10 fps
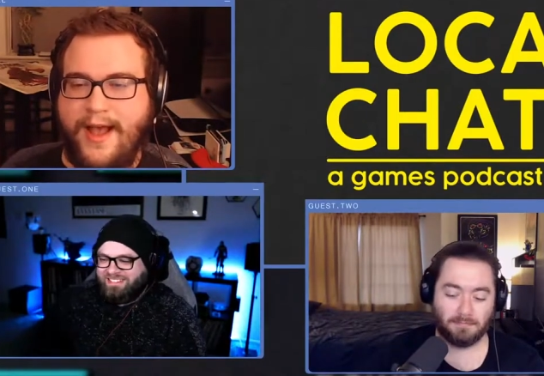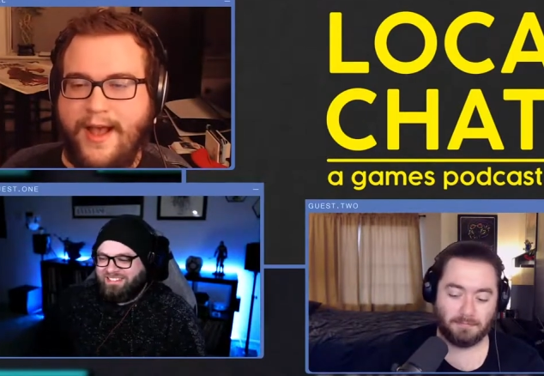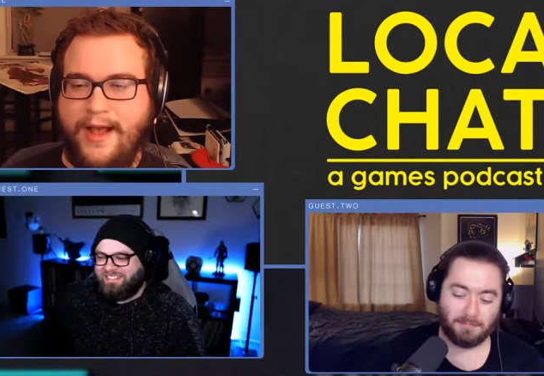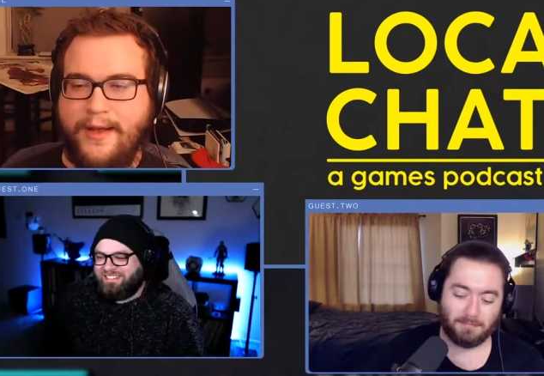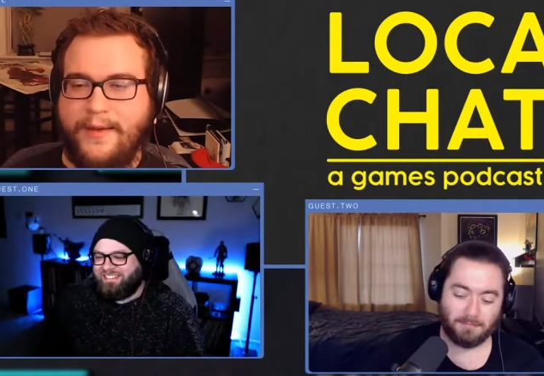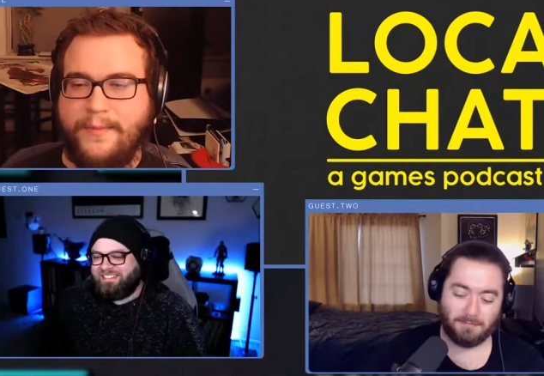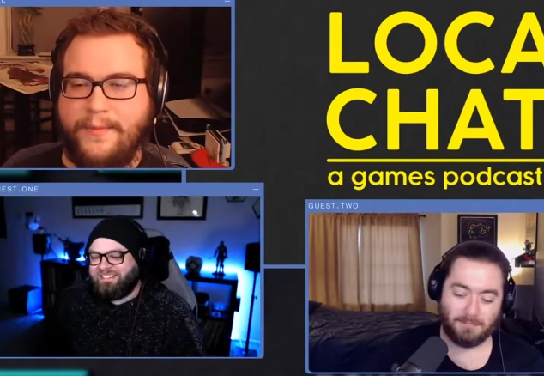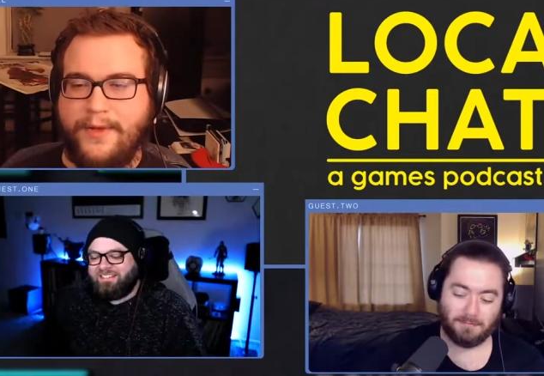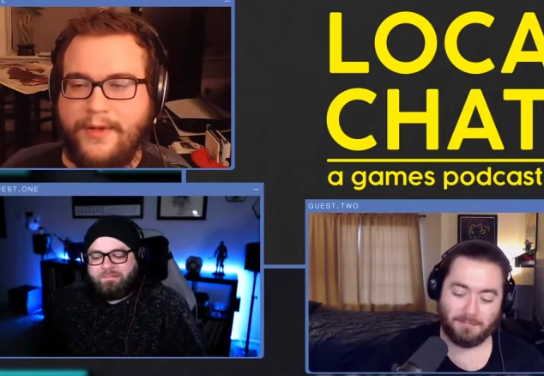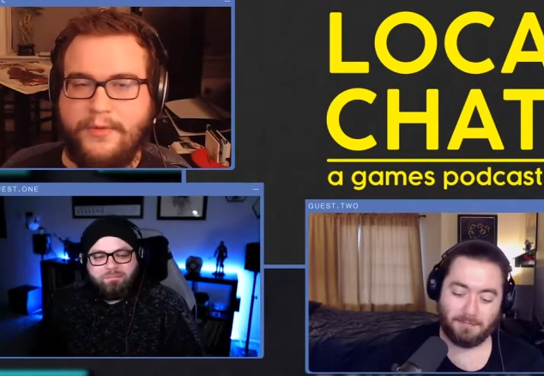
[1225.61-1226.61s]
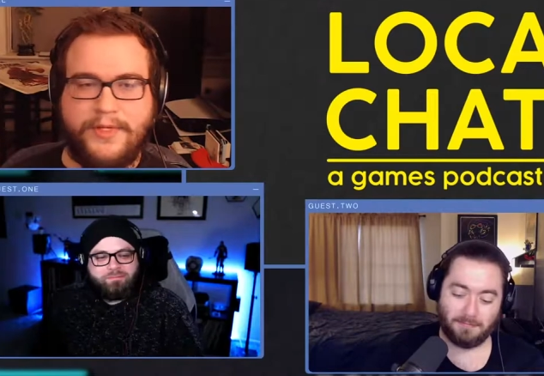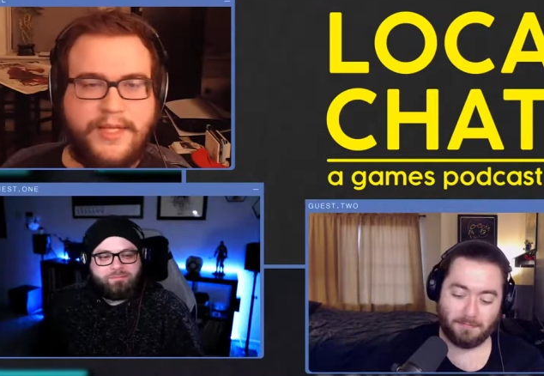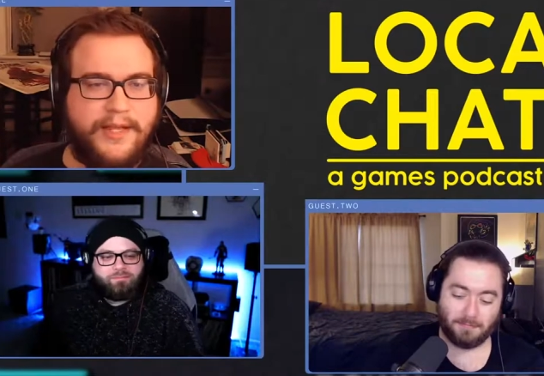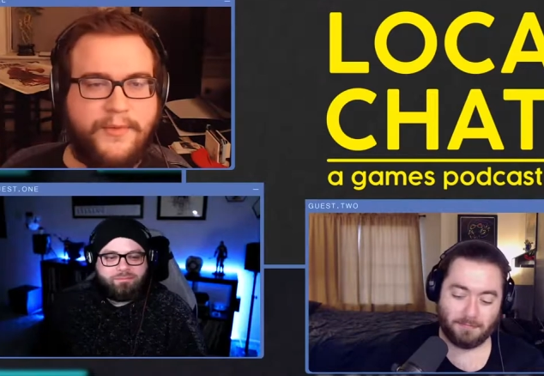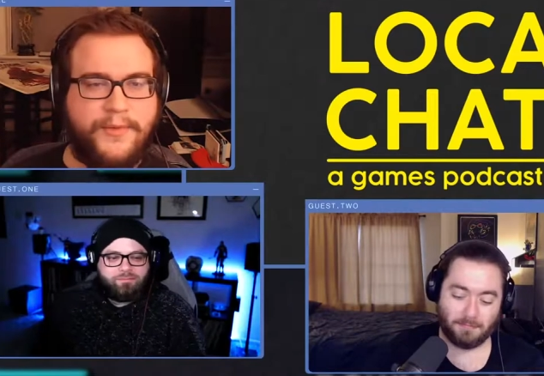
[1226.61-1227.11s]

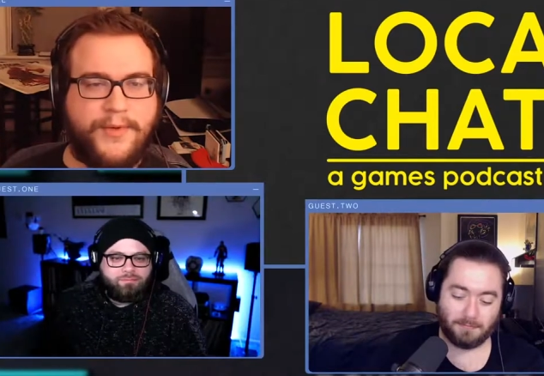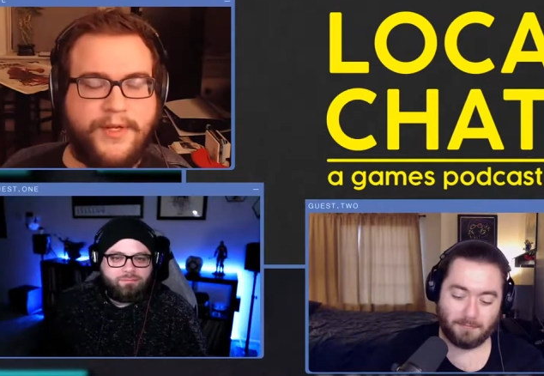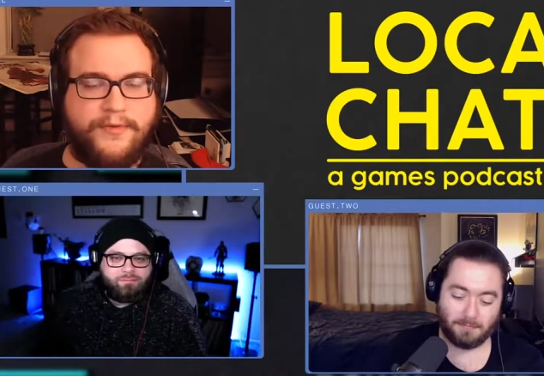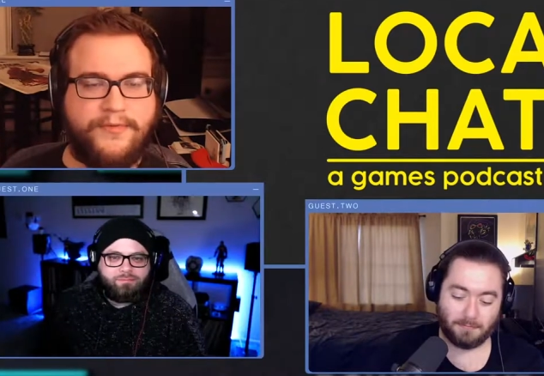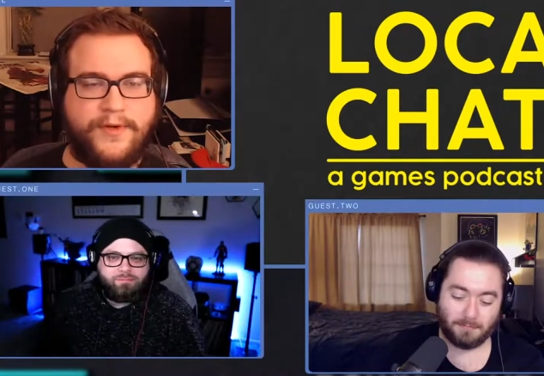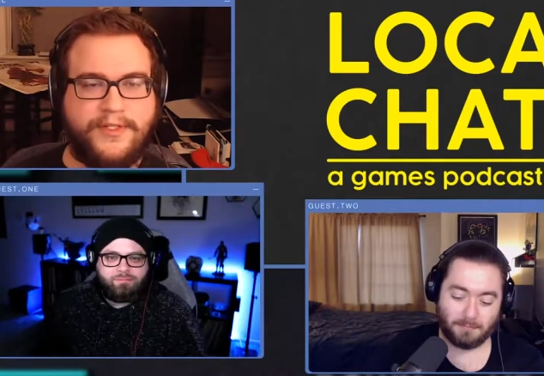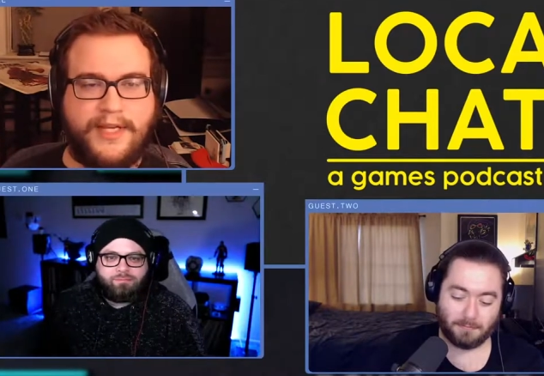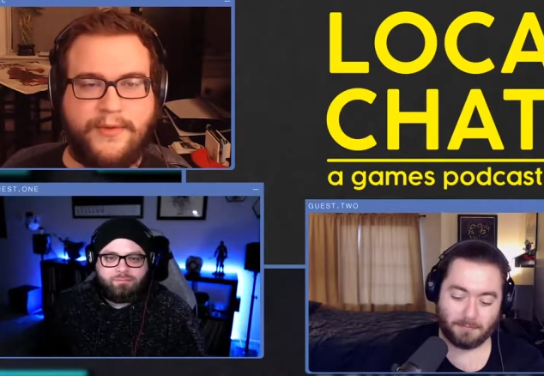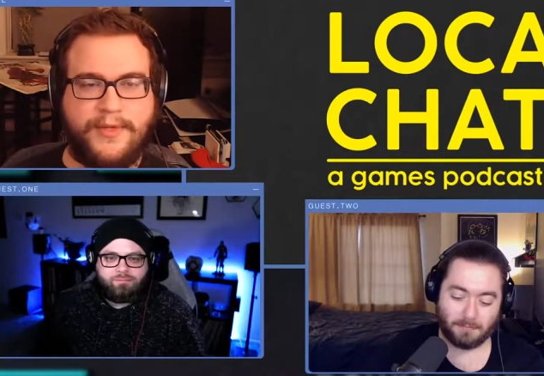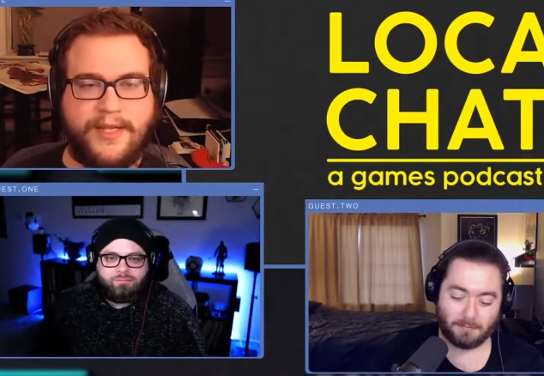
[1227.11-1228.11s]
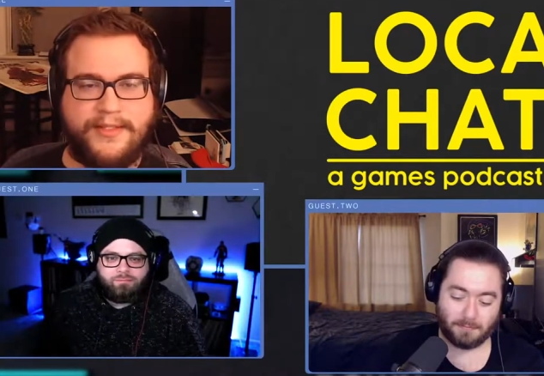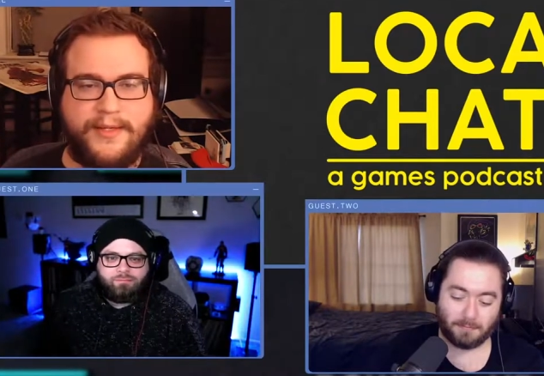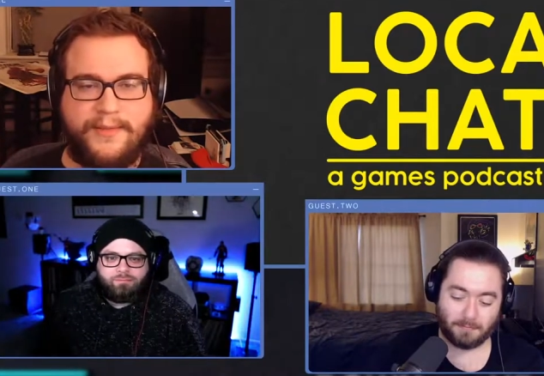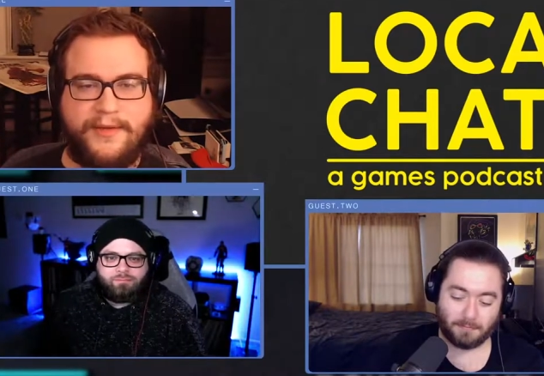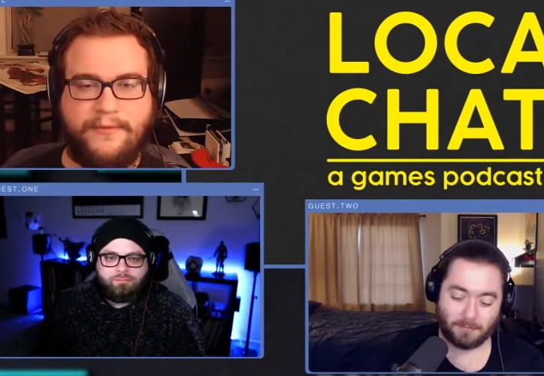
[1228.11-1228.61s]
Speaker 1: Anyone want to go first? Anyone got
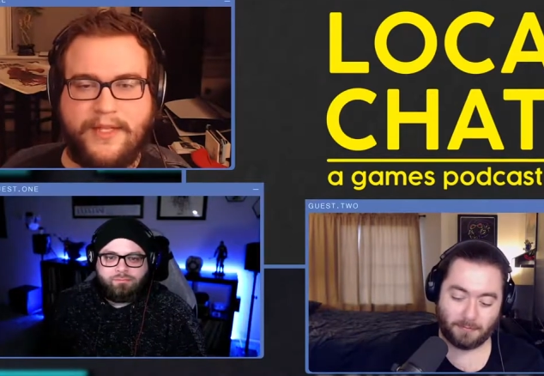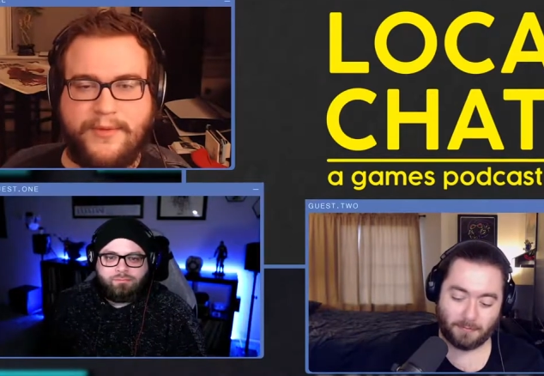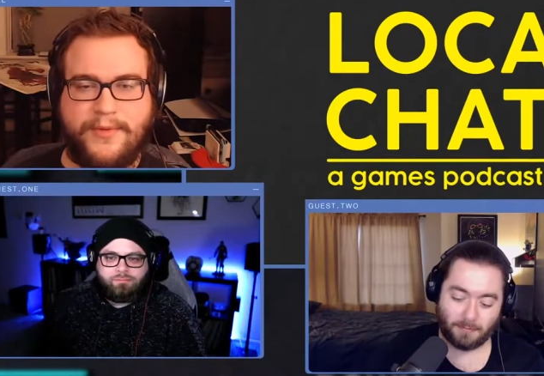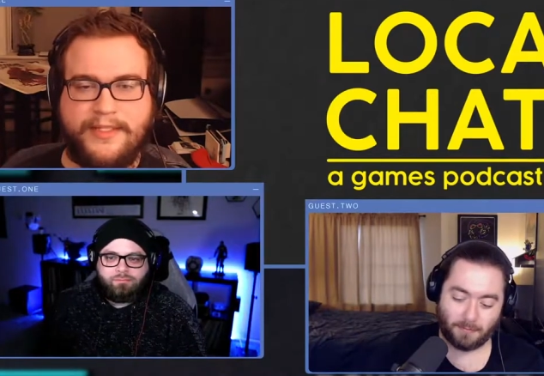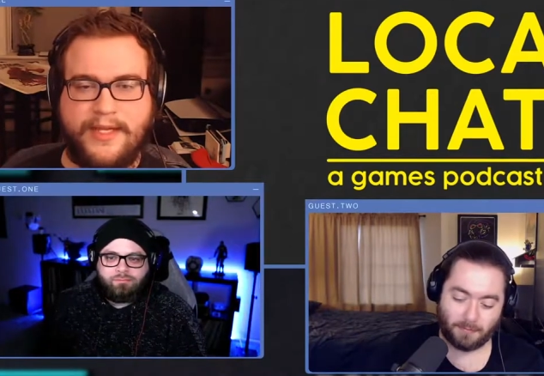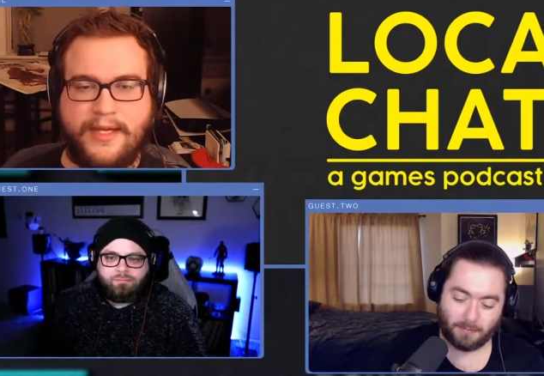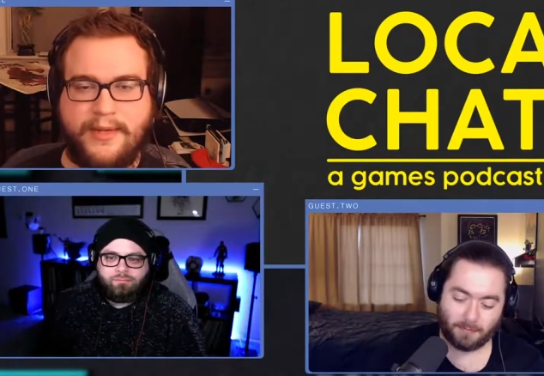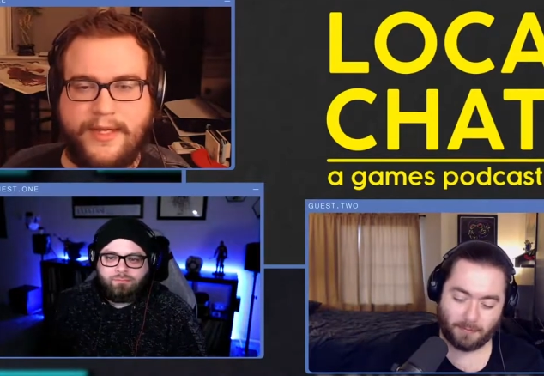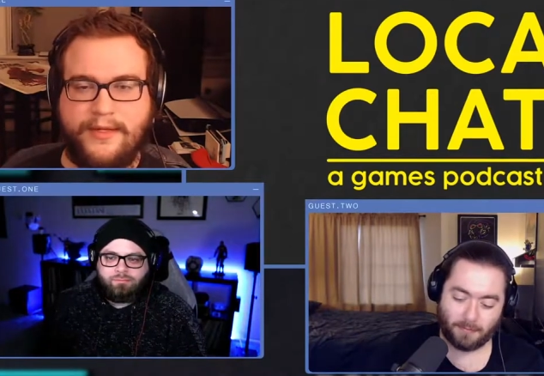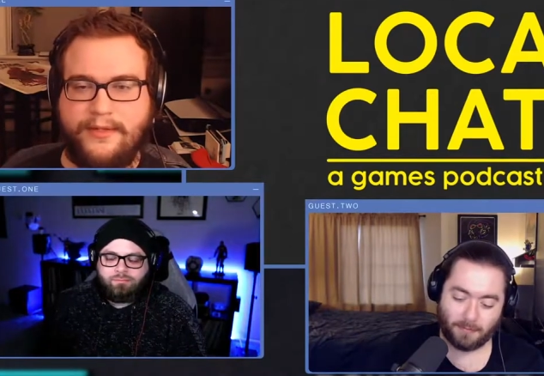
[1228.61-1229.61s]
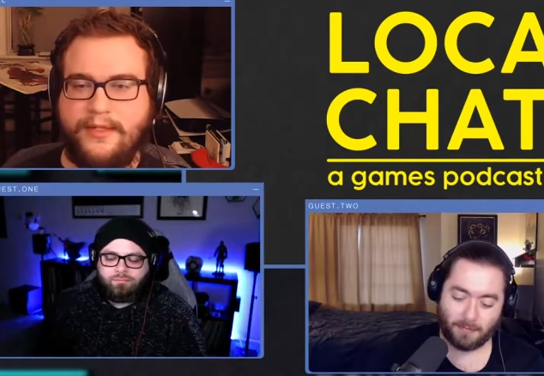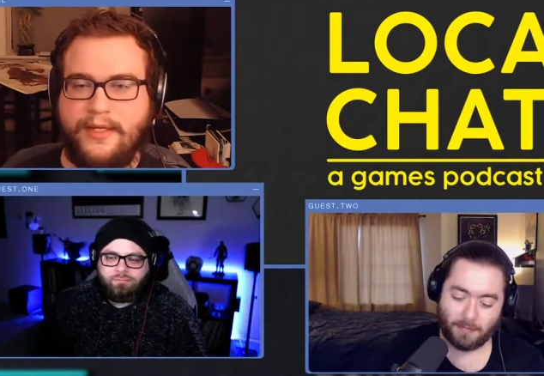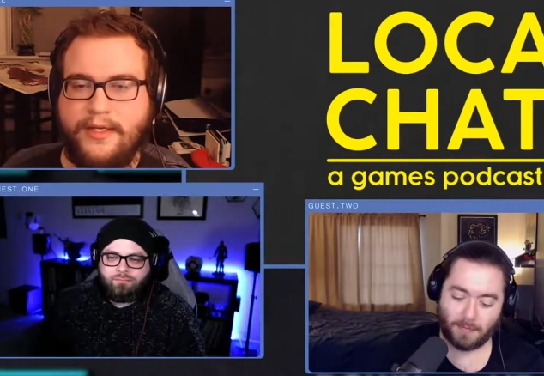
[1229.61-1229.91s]
something they really want to talk about?